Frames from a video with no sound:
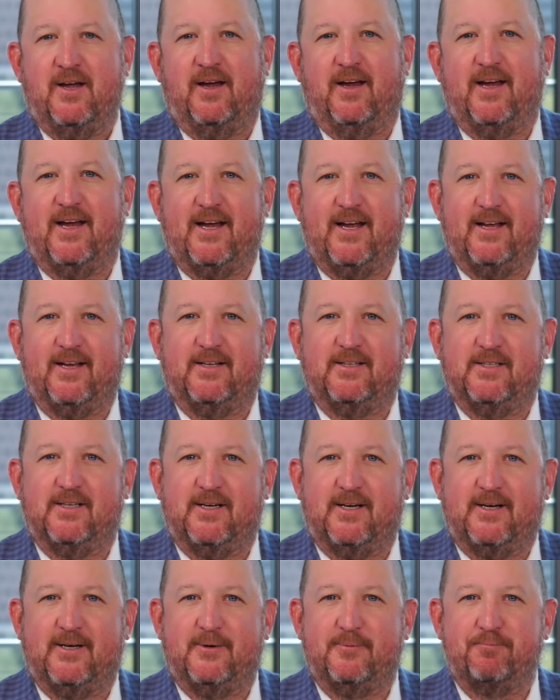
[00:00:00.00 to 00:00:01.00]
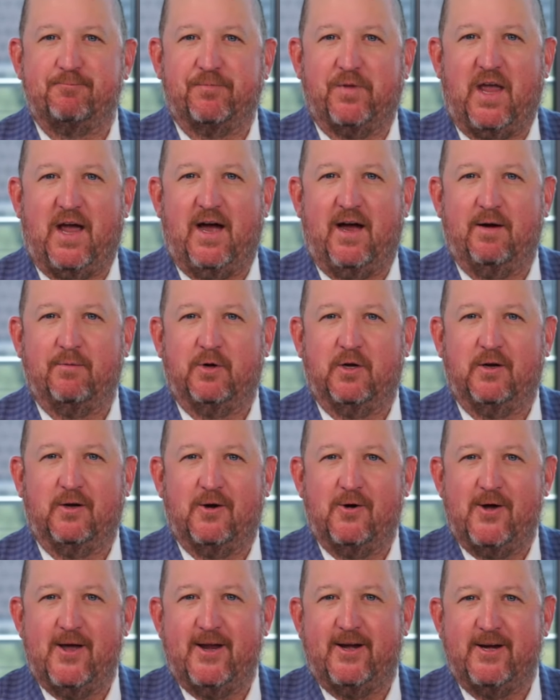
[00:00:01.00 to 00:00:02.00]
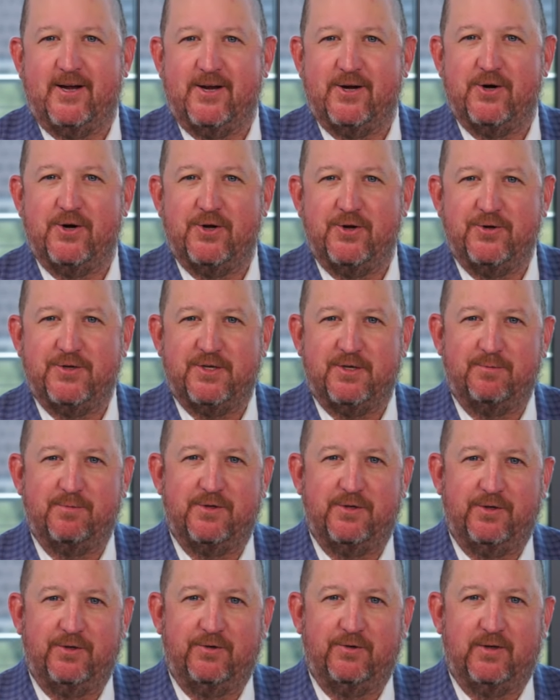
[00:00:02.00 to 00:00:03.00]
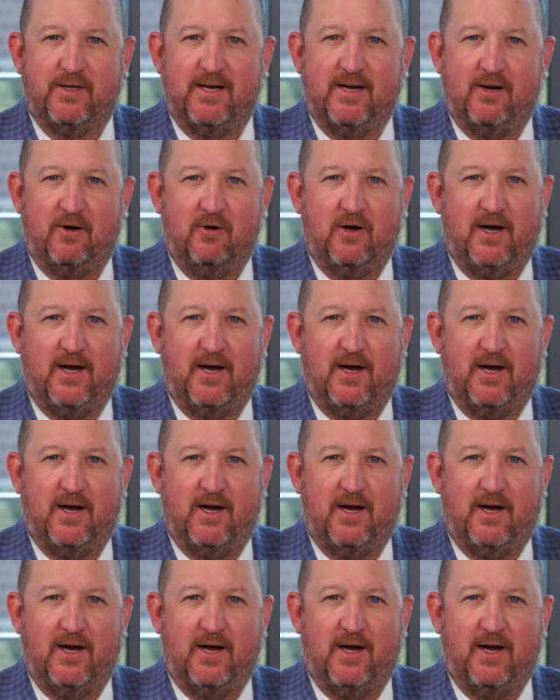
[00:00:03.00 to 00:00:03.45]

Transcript: And um, I'm going to go ahead and introduce him to you now.